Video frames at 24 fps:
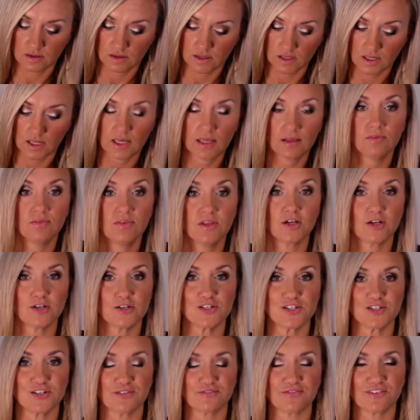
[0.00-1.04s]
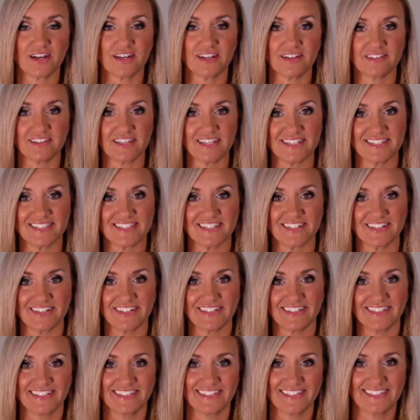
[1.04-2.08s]
And there's your final answer.
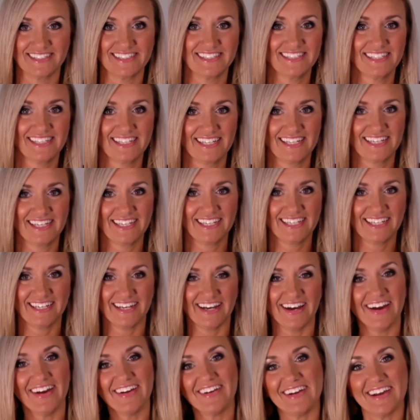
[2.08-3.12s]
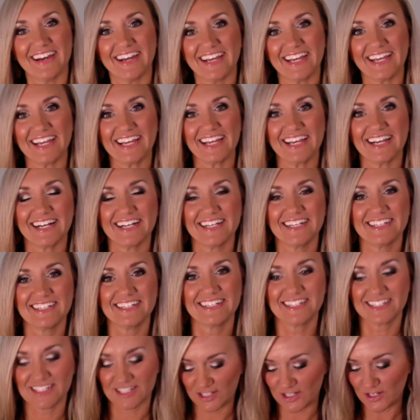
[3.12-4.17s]
All right,
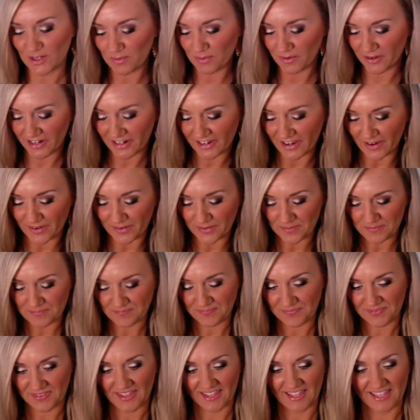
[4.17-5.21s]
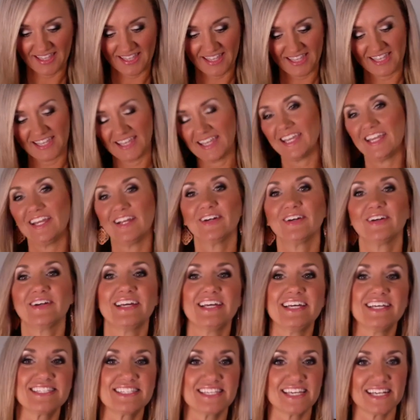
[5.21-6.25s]
2 more to go. Here
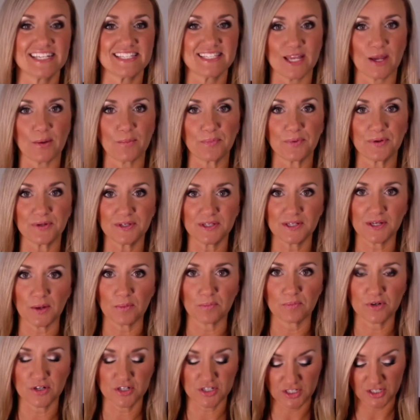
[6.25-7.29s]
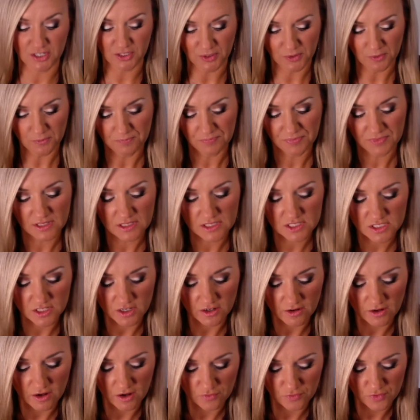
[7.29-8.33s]
is example number 2. Let's
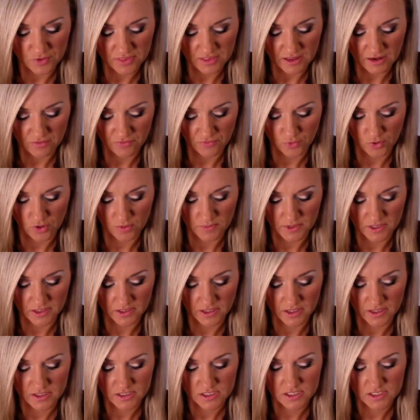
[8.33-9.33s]
start off with that formula.